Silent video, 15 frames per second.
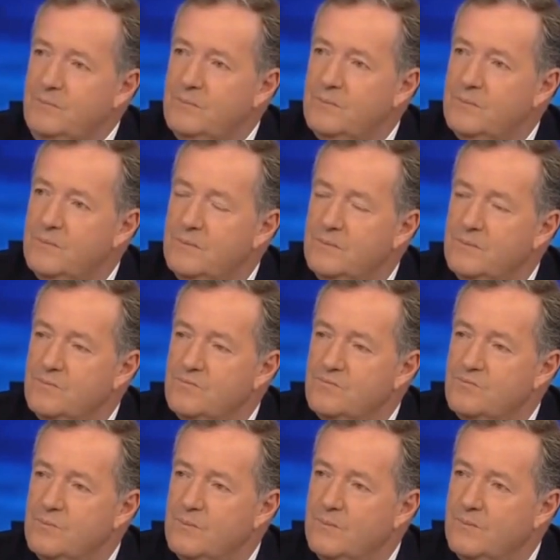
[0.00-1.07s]

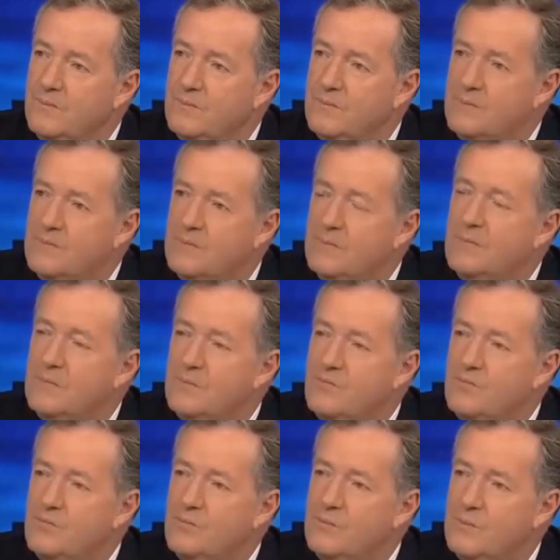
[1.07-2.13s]

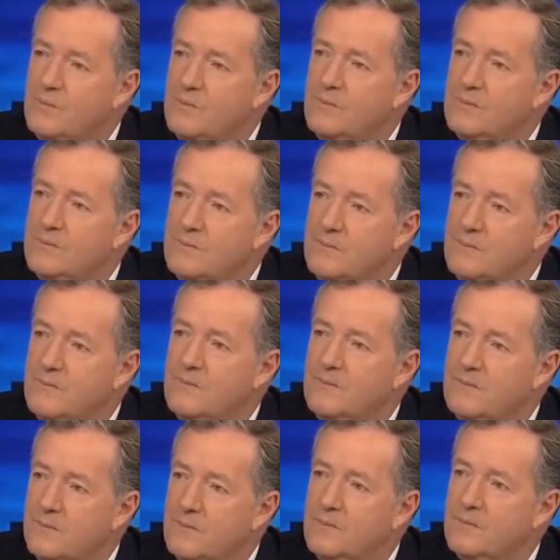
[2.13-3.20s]

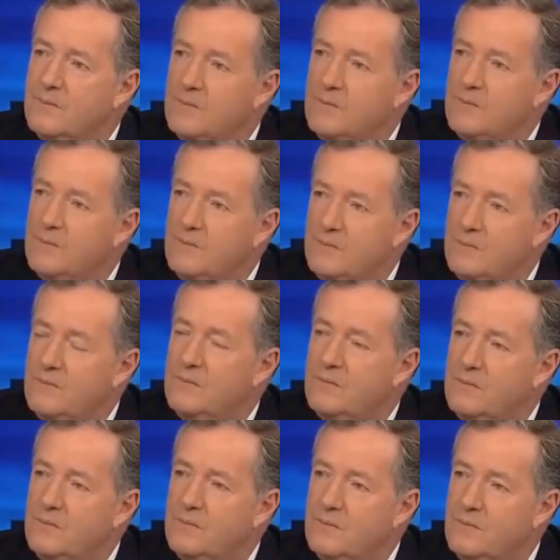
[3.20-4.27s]

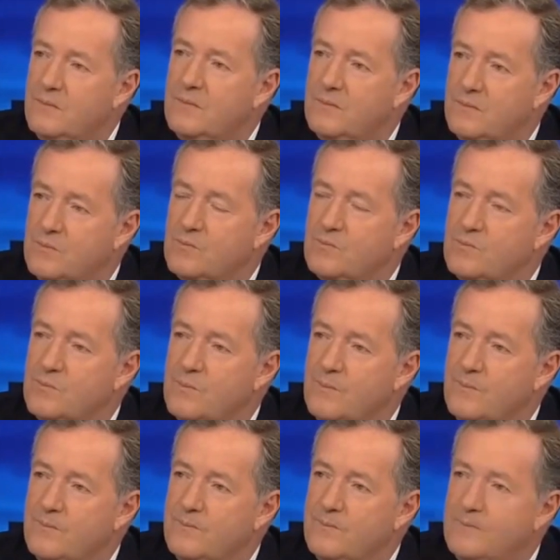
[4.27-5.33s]

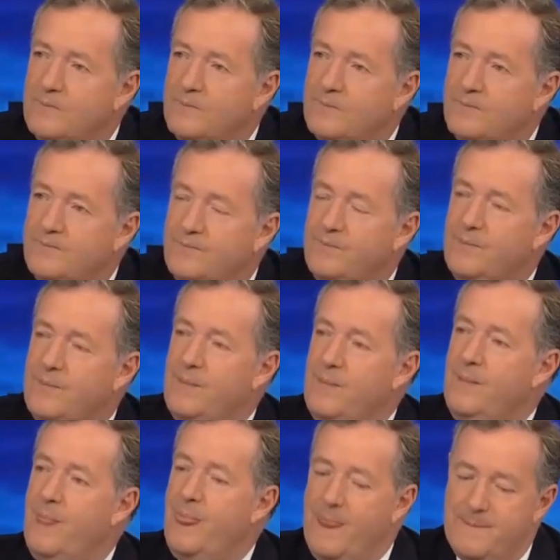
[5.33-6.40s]

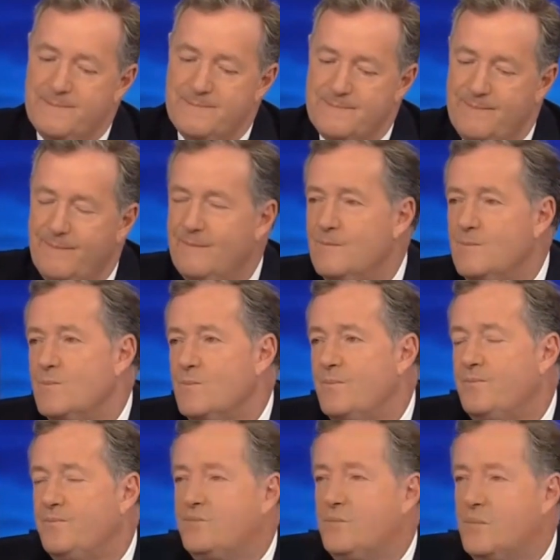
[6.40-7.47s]

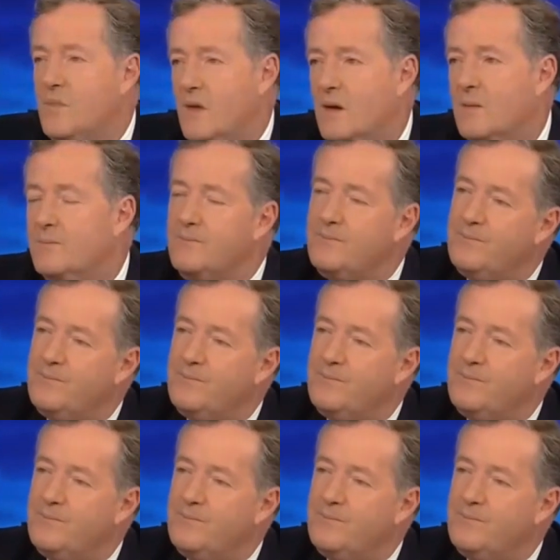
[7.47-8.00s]
The person shown says nothing.